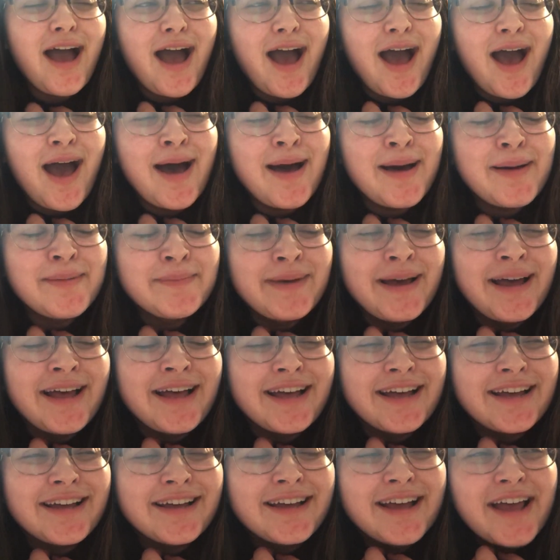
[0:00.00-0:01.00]

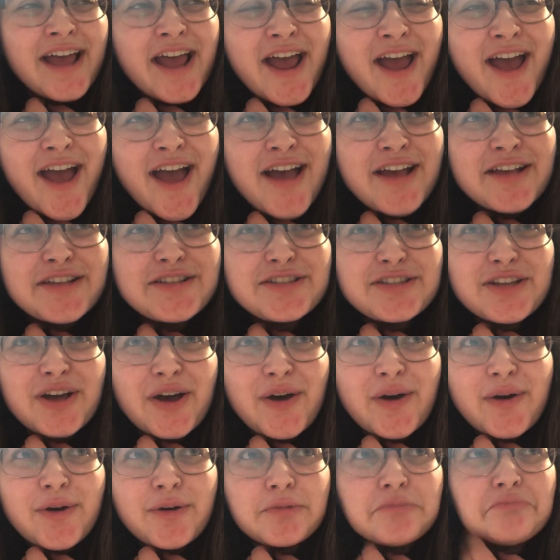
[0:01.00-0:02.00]
Um,
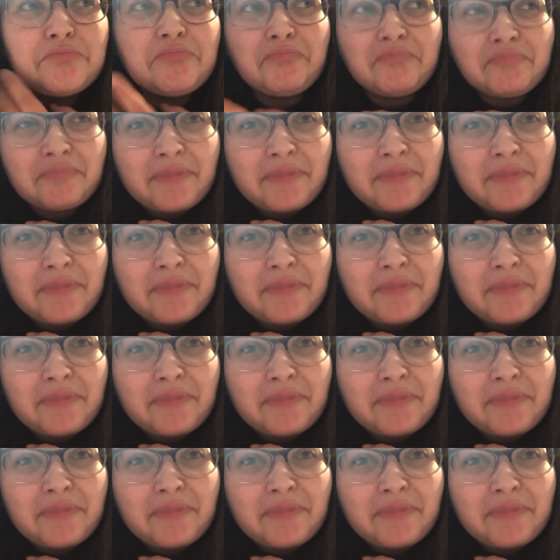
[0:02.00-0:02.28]
so